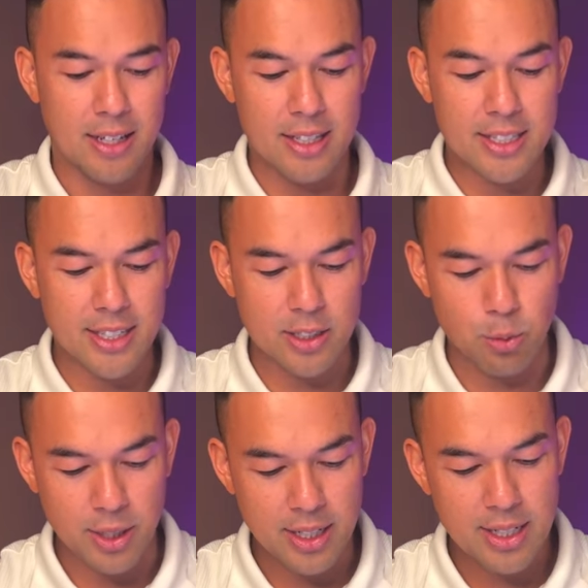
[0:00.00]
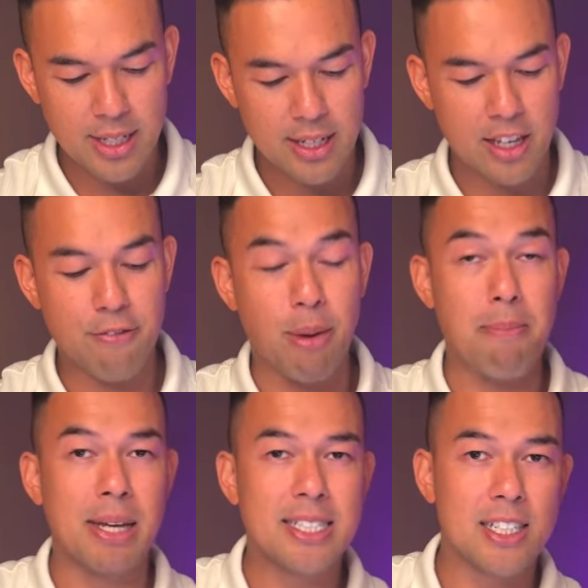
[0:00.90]
this doesn't work. If my
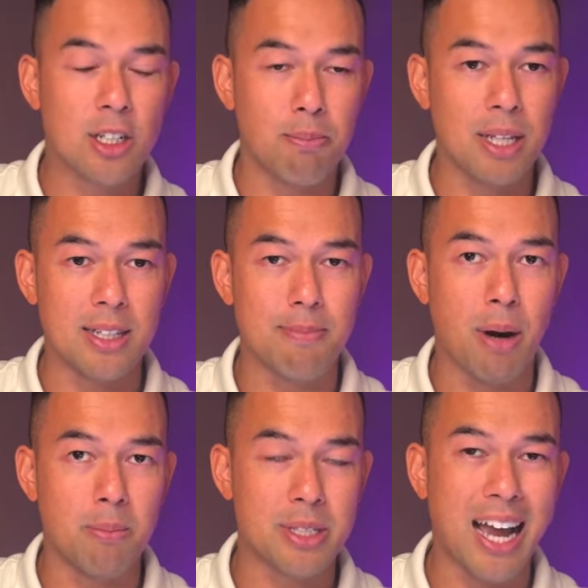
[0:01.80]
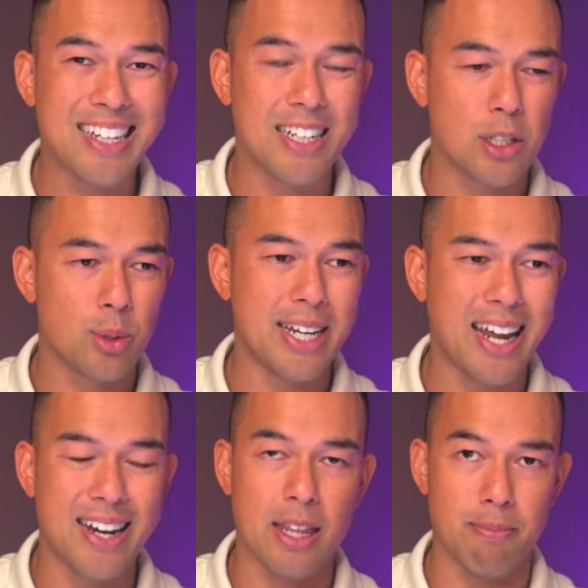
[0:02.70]
message completely bombs, I can create
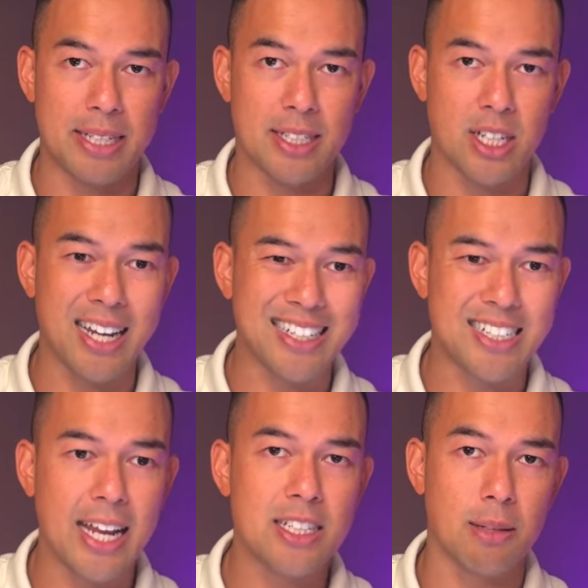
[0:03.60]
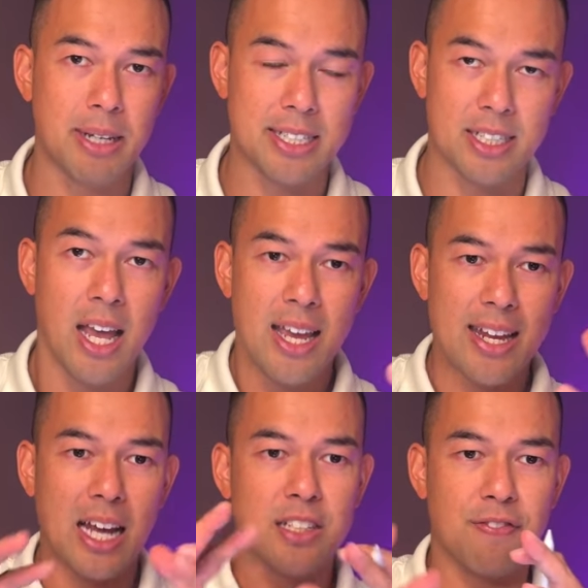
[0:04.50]
another message. I can change the message.
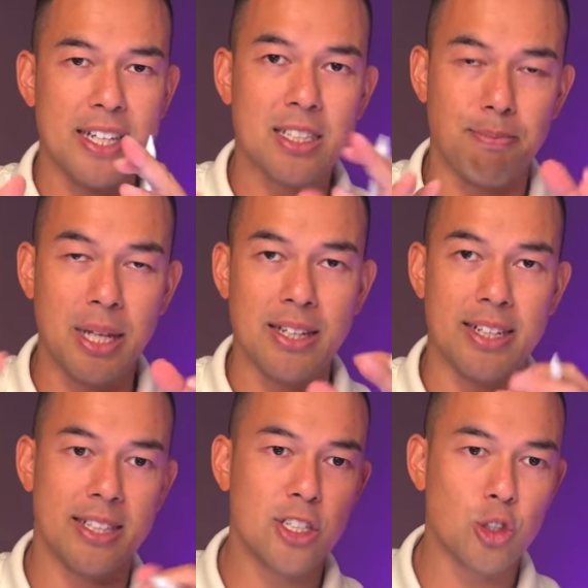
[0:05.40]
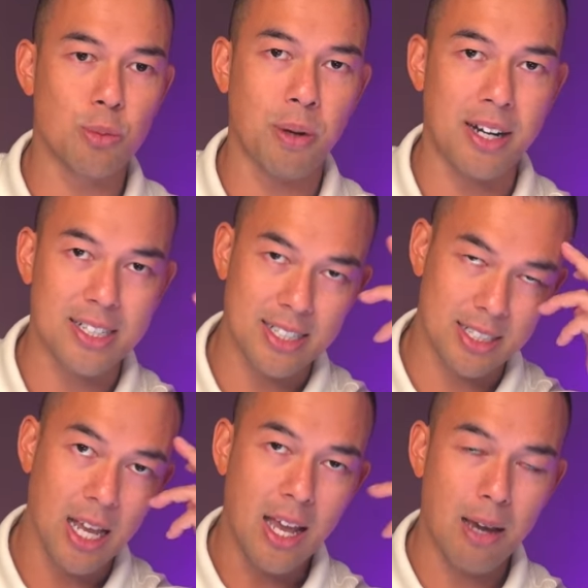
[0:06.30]
It has flexibility. Digital product
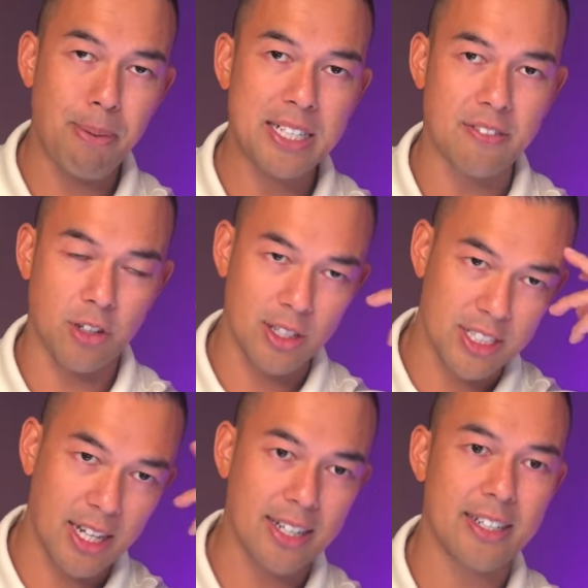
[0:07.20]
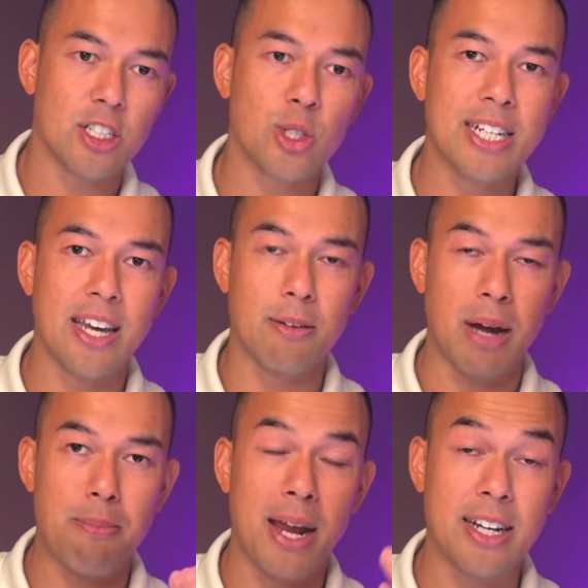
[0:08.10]
is a piece of knowledge that I can extract out of
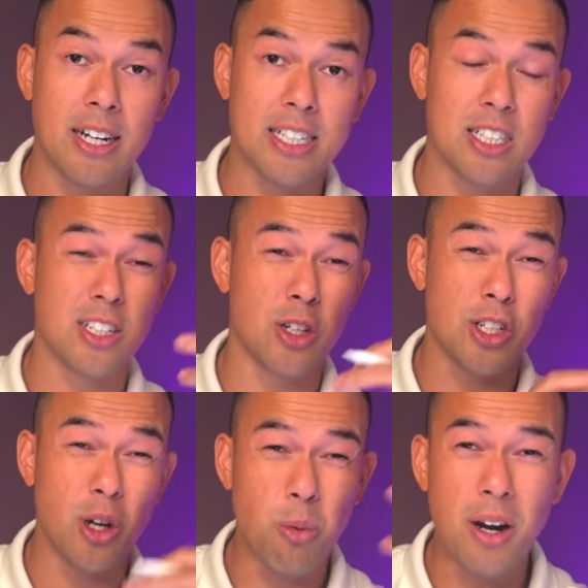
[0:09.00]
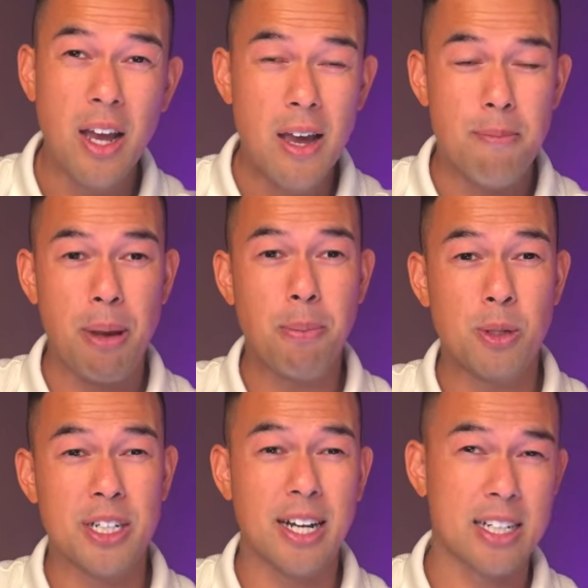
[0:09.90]
my brain and actually go, you know what? People
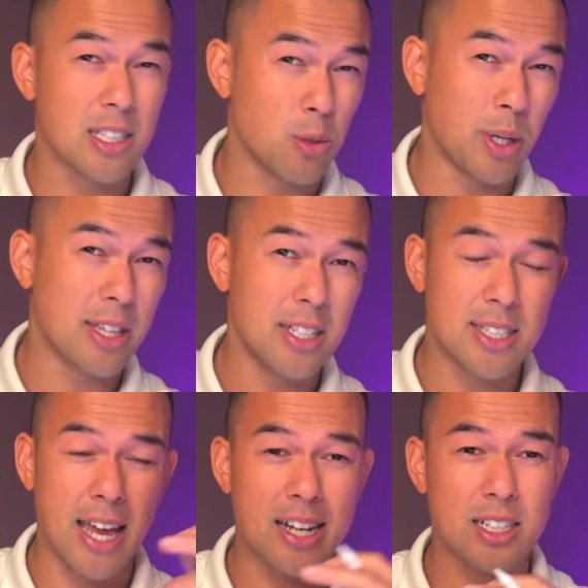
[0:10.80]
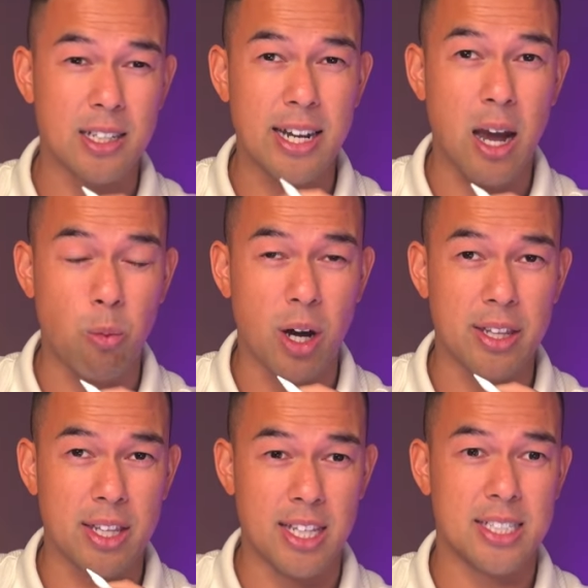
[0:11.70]
didn't actually want this. They actually now
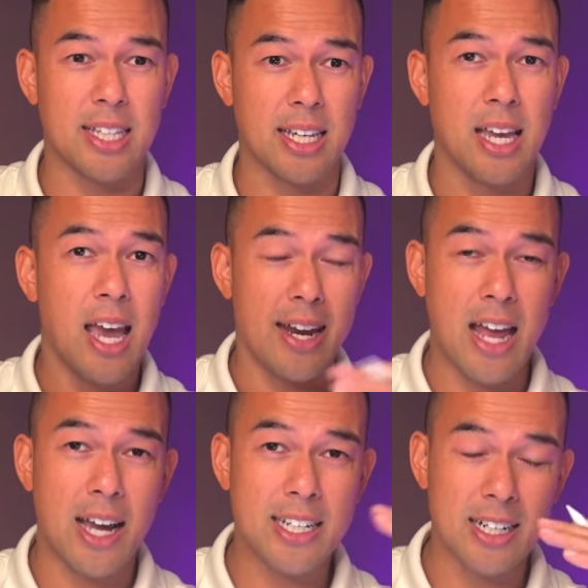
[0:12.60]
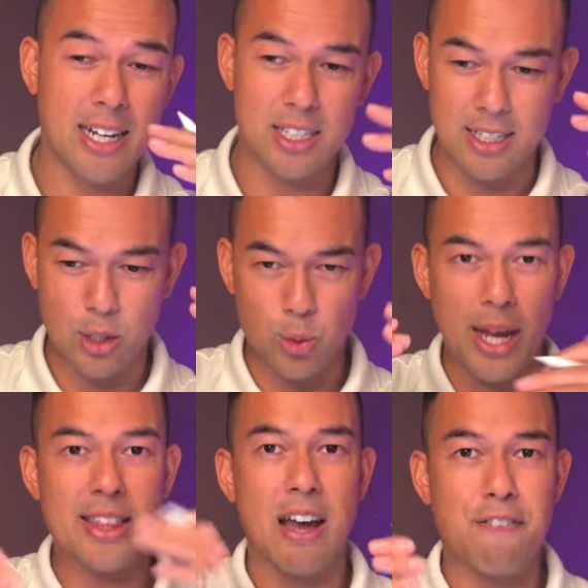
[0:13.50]
want this thing. And now I can actually
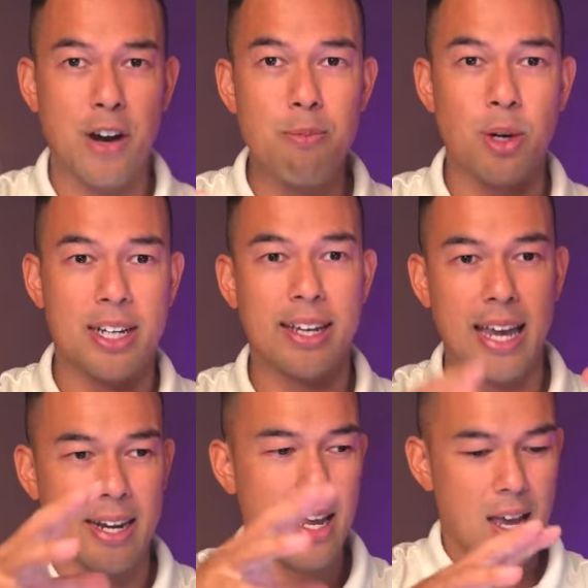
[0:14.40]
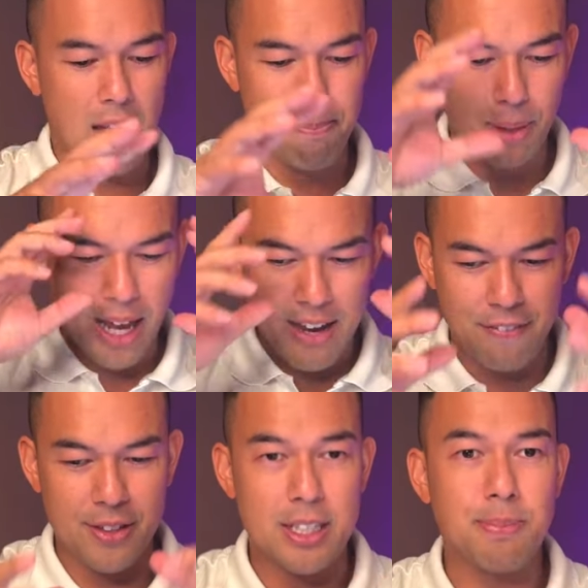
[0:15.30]
create that framework again, apply it
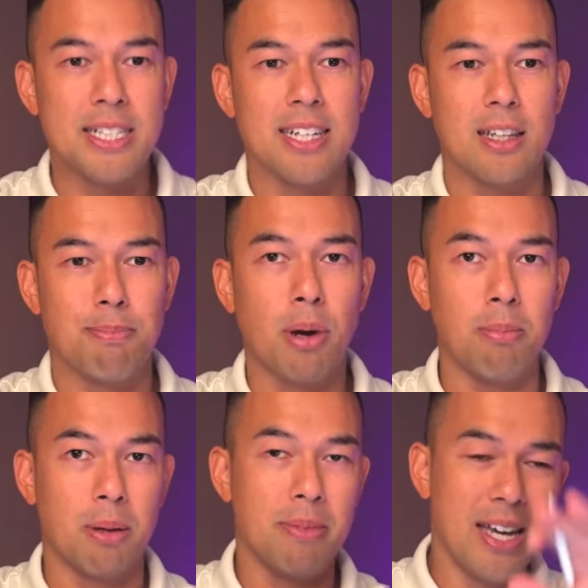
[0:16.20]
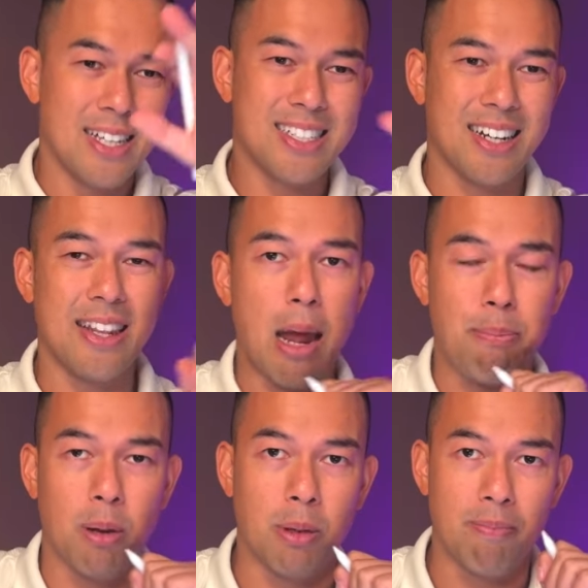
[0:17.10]
for this particular problem instead of that
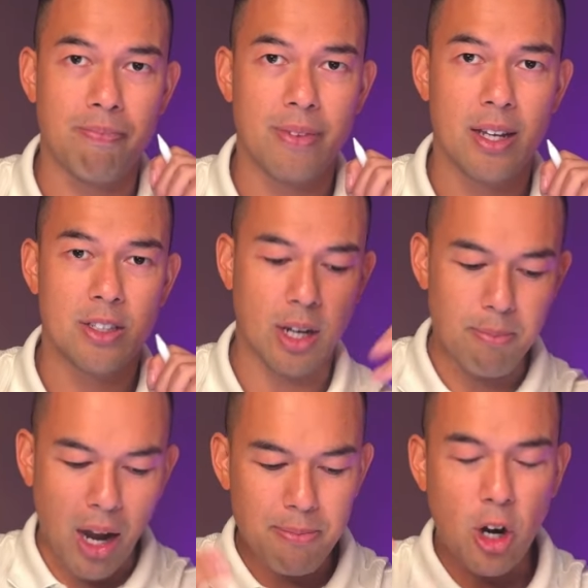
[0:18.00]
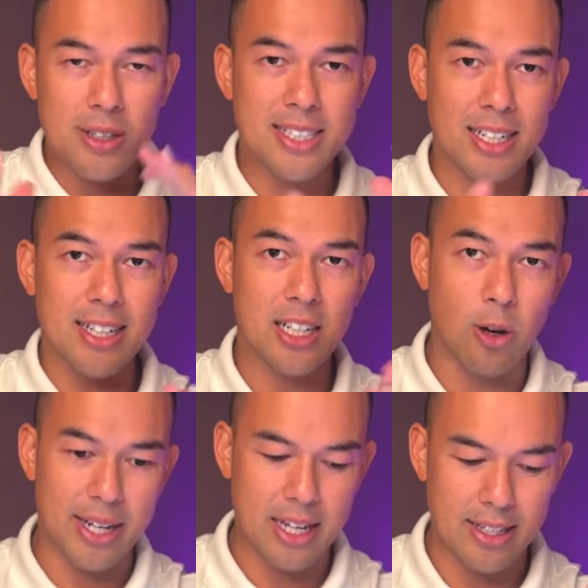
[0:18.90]
problem. So I'm, I'm constantly
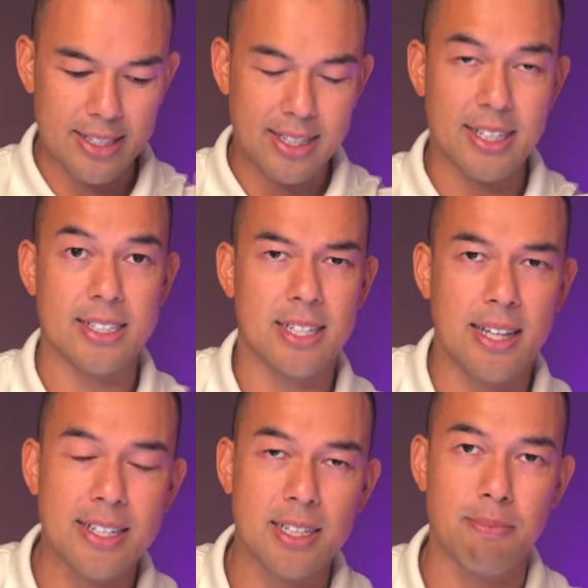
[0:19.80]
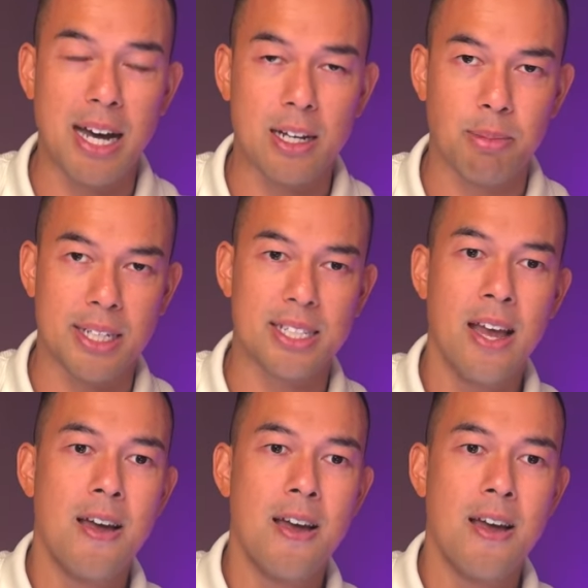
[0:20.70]
going out there to test, test the marketplace.